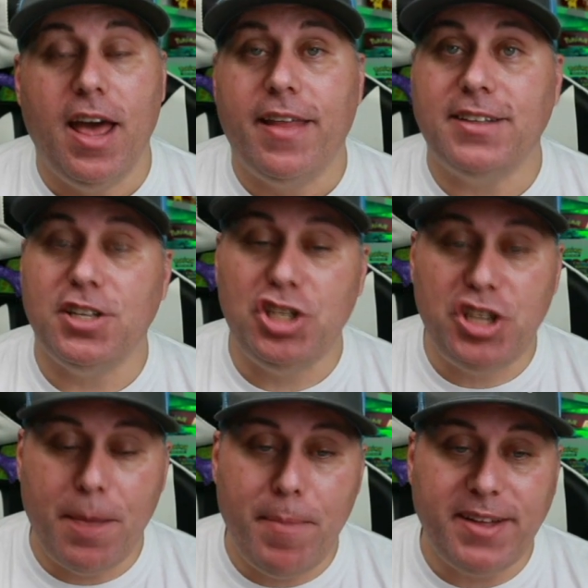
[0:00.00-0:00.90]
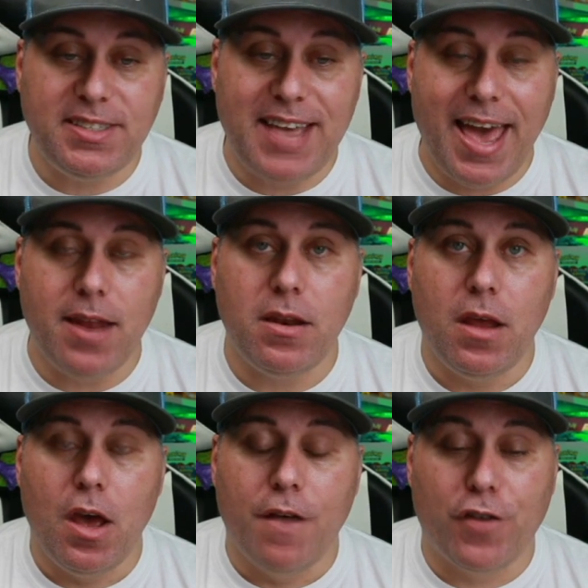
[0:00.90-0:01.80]
That's a Gem Mint 10
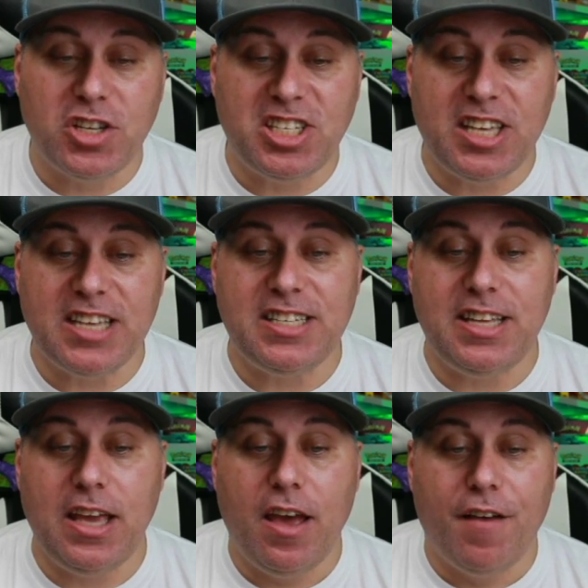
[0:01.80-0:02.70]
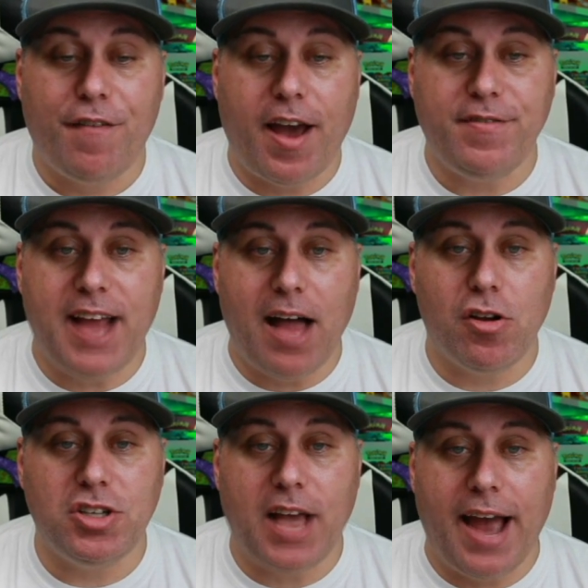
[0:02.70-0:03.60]
for
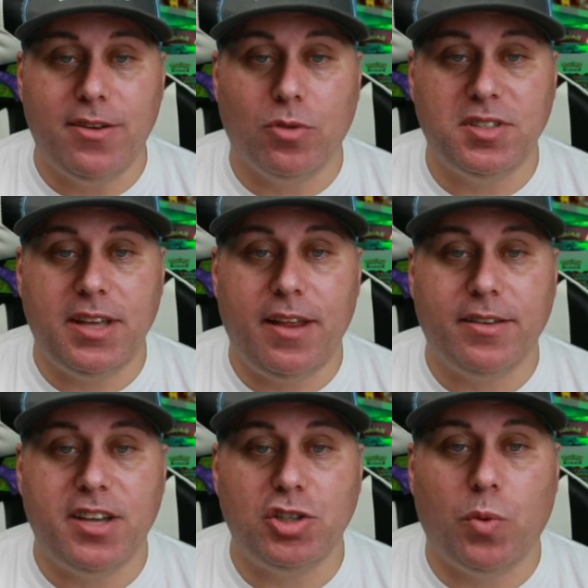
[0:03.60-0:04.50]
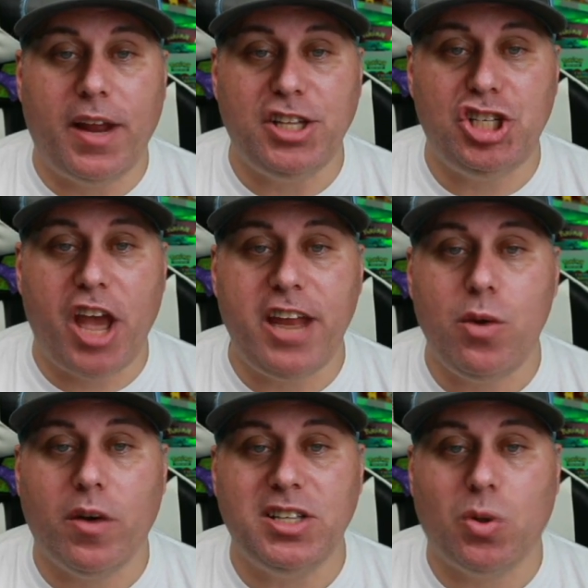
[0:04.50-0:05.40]
$65. I don't see any of those. Here's one on
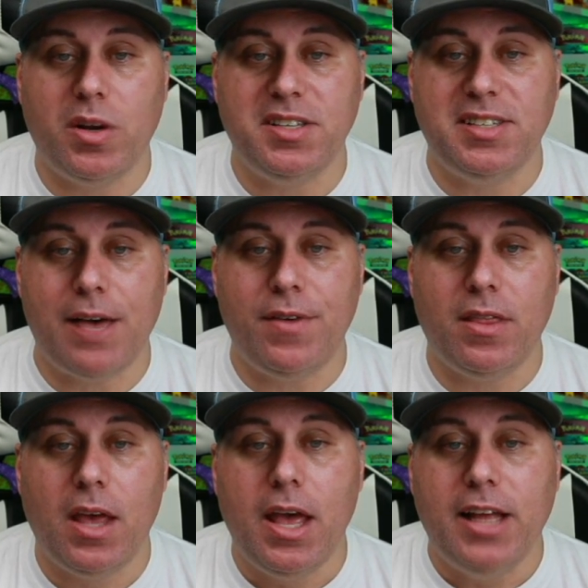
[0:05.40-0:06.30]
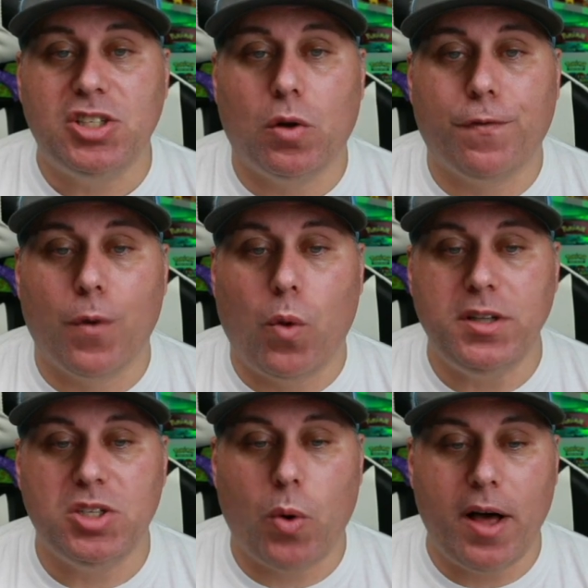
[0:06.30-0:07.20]
January 27th, sold for
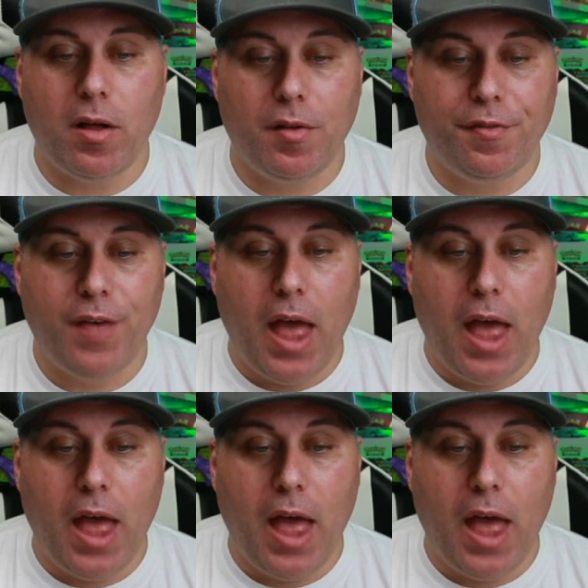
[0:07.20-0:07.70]
$112.